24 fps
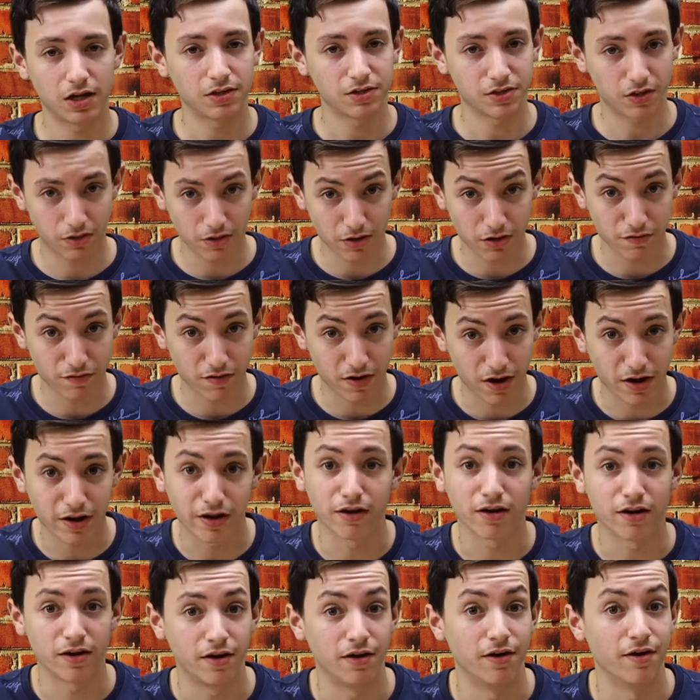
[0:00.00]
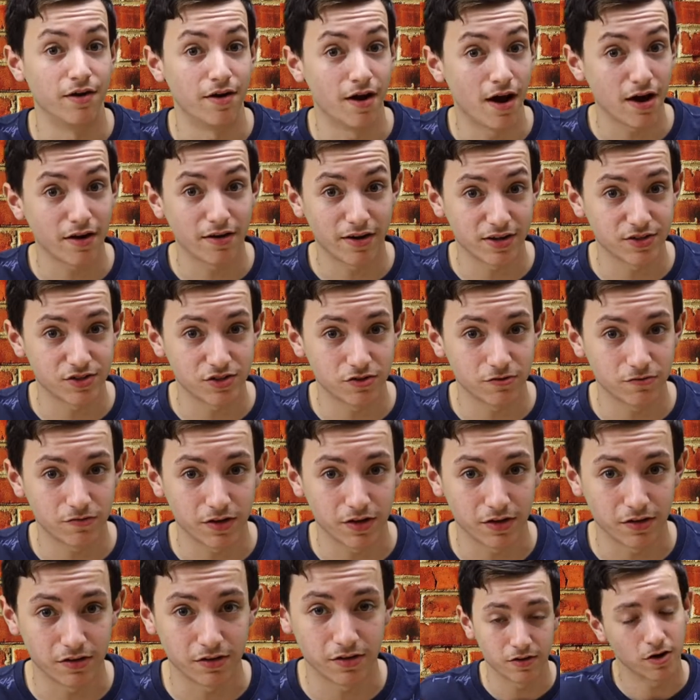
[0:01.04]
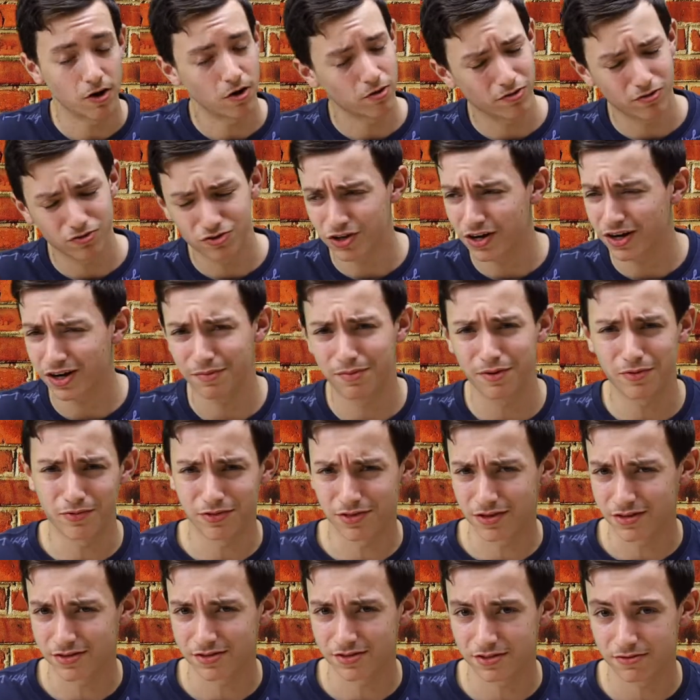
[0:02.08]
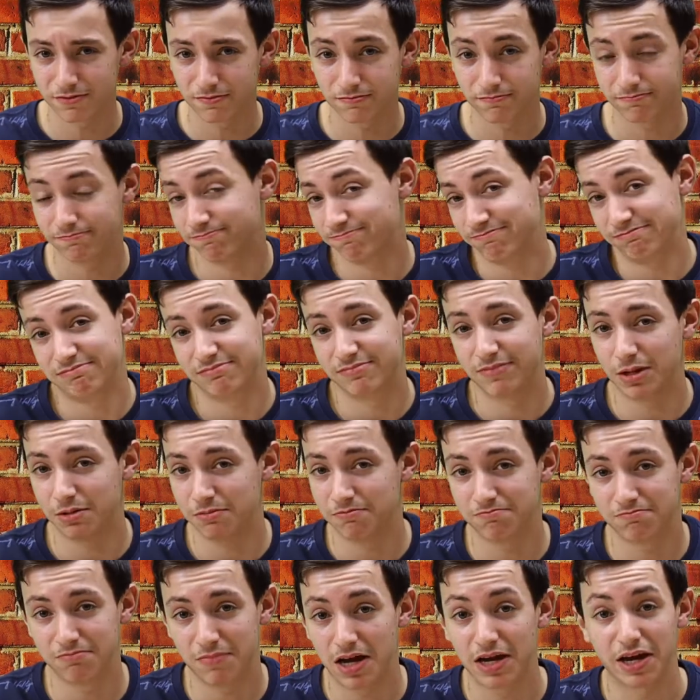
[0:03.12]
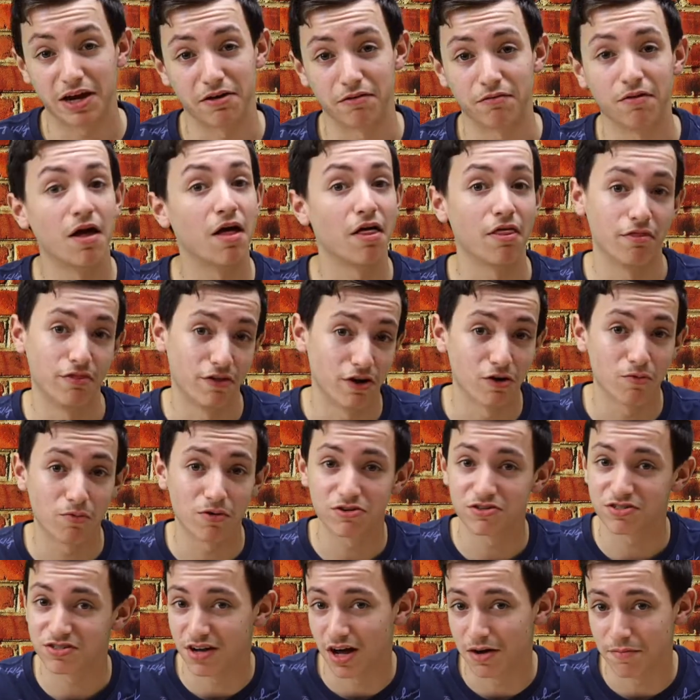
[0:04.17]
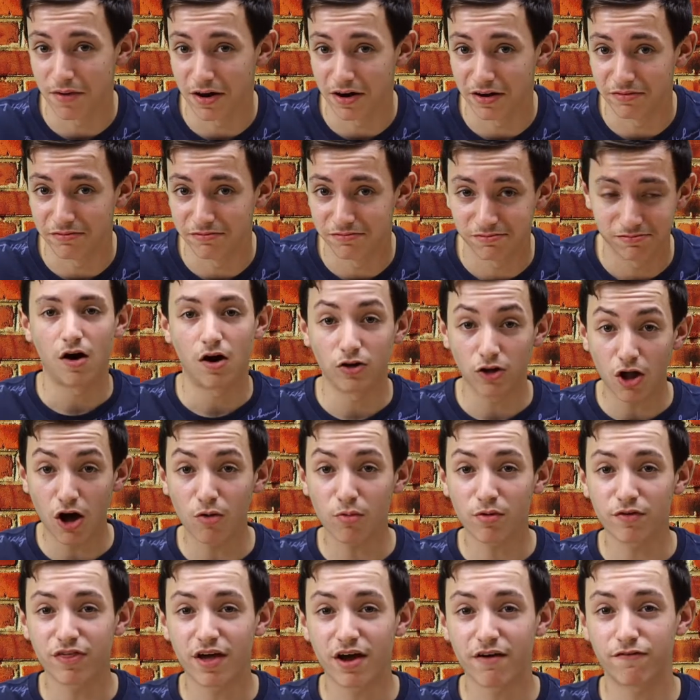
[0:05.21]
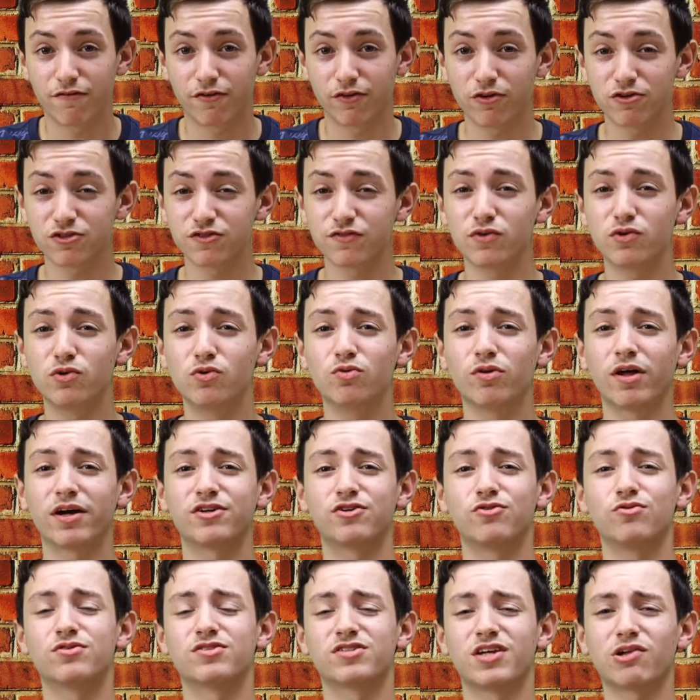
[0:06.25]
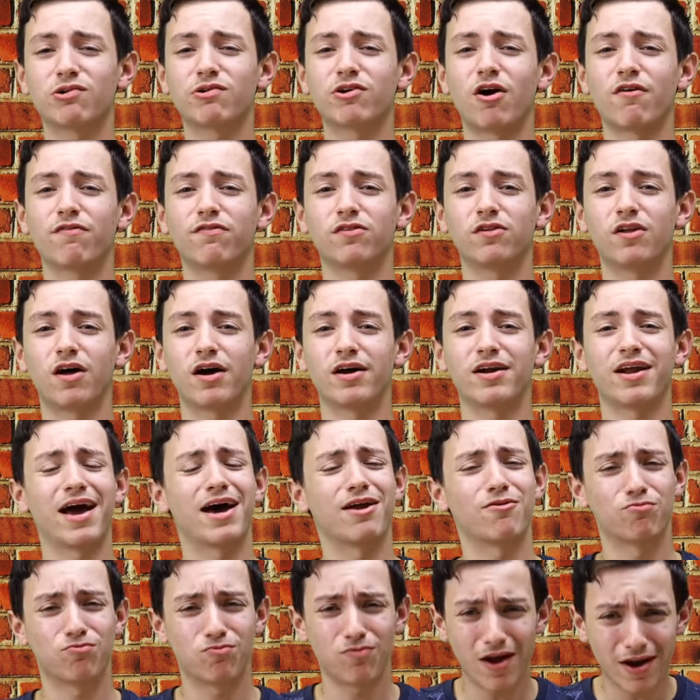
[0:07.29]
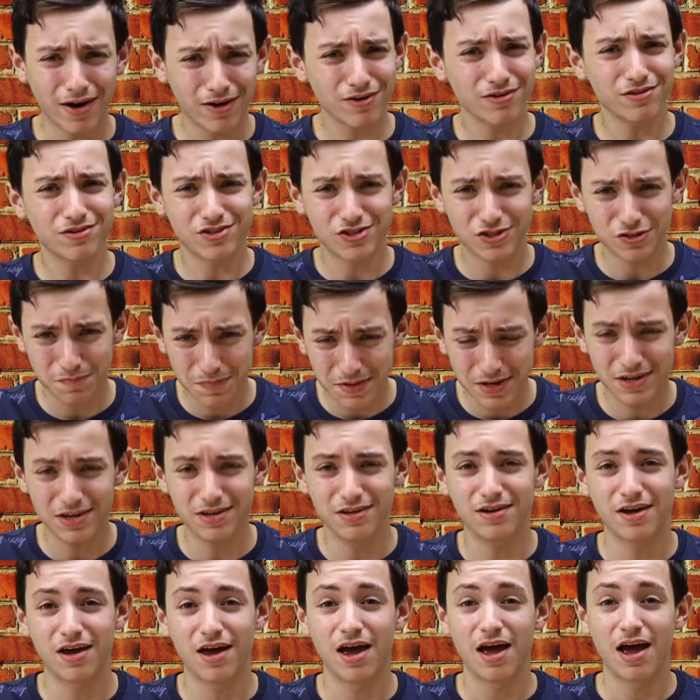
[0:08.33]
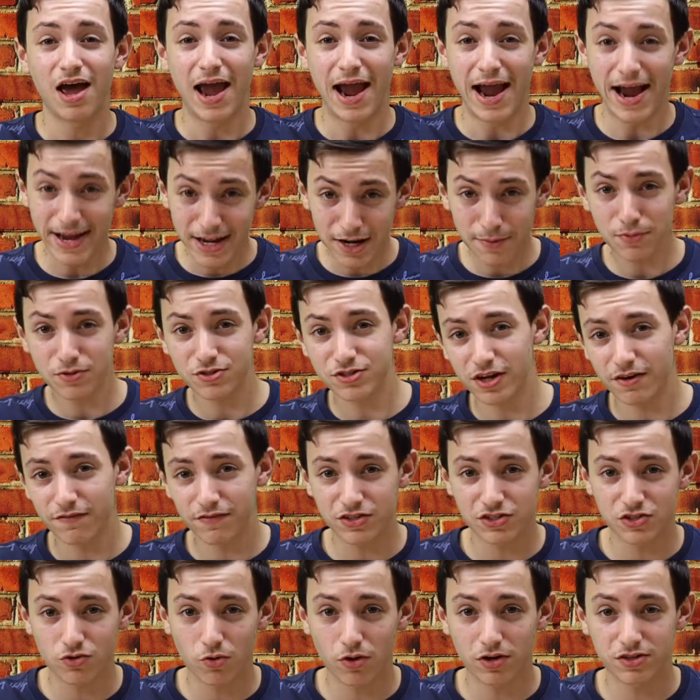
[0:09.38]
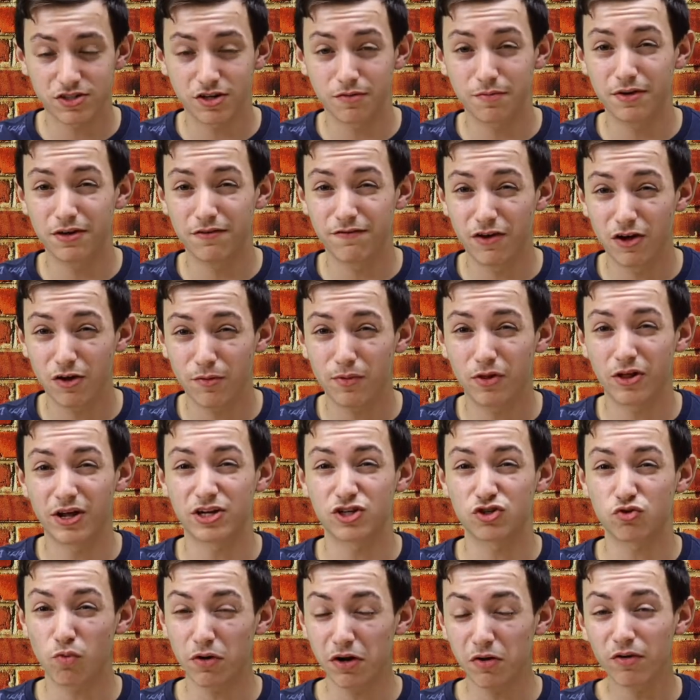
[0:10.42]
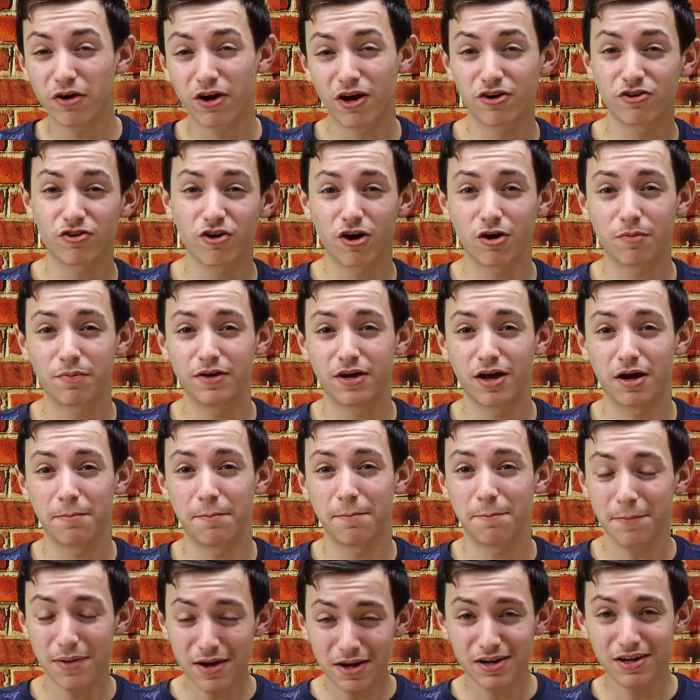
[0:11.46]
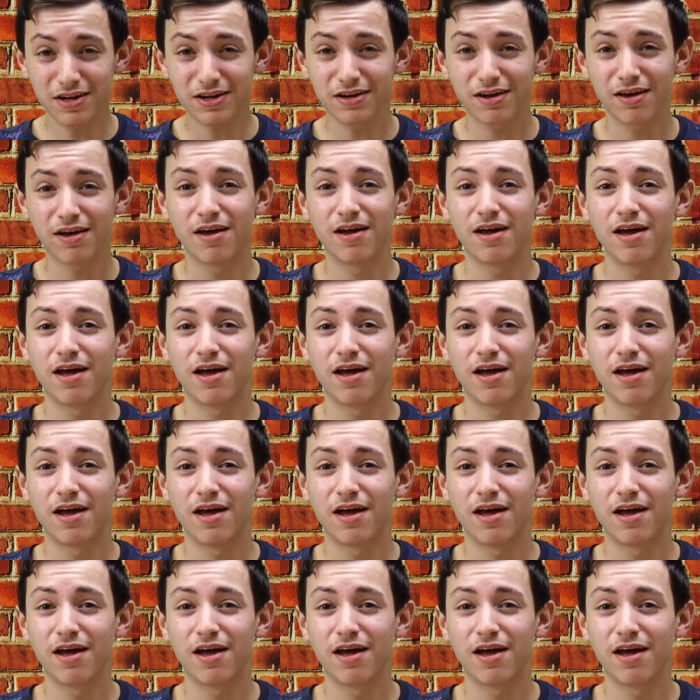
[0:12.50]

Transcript: To clarify, not an SUV, although trying to compete with this. Again, their words, not mine. Along with that, for those of you who like to accelerate off the line at record speed, 80% of its torque is going to be available at 2100 RPM, meaning